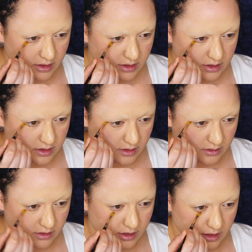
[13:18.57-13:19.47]
It's
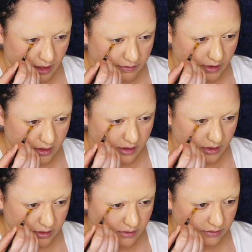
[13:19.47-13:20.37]
so good, and I found out a
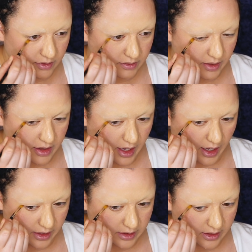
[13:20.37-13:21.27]
gluten-free way that
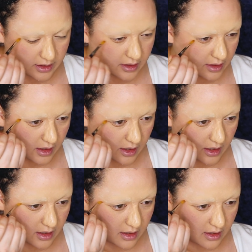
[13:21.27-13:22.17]
I could
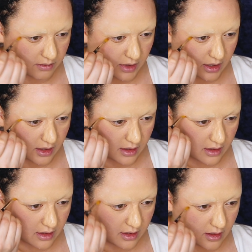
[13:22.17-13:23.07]
eat it and make
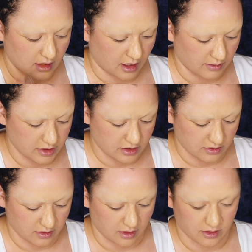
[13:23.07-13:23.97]
it. I'm just
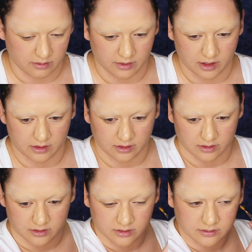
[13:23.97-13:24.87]
doing all the
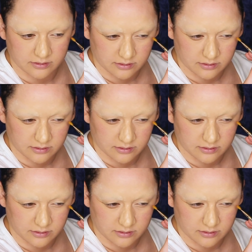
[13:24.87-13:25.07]
wrinkles.